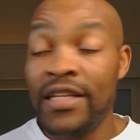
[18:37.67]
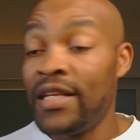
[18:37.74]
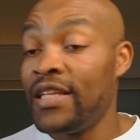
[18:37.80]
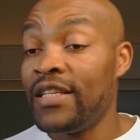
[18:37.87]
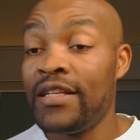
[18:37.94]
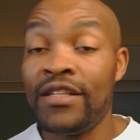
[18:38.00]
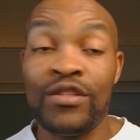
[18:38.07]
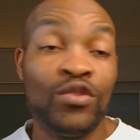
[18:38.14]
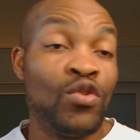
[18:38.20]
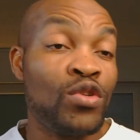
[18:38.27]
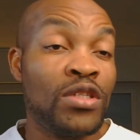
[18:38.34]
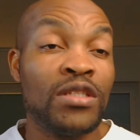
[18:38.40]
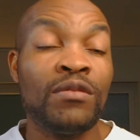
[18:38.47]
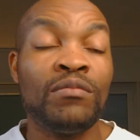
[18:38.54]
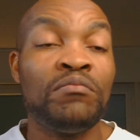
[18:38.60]
it
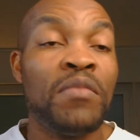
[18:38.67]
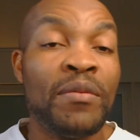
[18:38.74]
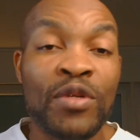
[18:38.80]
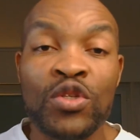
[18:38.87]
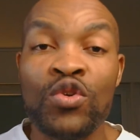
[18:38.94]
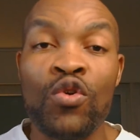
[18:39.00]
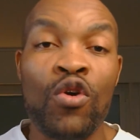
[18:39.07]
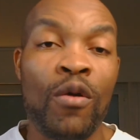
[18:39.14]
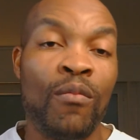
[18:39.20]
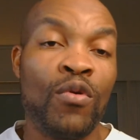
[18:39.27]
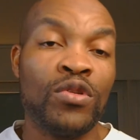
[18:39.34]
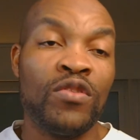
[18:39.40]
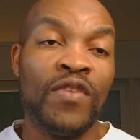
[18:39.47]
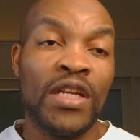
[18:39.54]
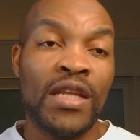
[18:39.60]
doesn't maybe show up most
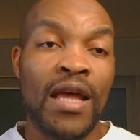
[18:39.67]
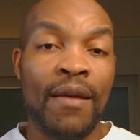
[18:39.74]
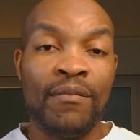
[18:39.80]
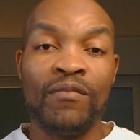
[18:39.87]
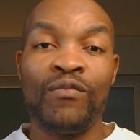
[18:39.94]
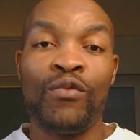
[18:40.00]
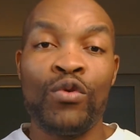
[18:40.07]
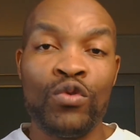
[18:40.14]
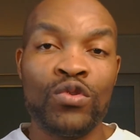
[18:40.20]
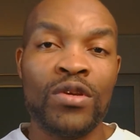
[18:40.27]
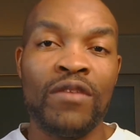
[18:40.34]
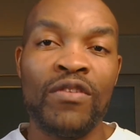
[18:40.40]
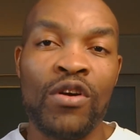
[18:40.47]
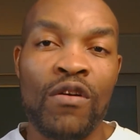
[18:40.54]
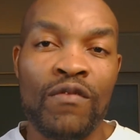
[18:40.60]
of the time for you to have
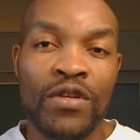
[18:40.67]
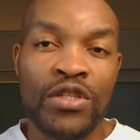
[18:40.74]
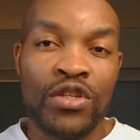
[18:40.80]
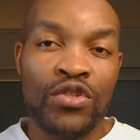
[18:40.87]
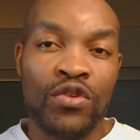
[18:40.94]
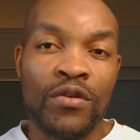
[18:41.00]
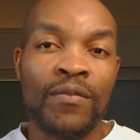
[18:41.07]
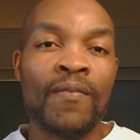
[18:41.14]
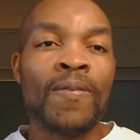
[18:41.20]
a conversation.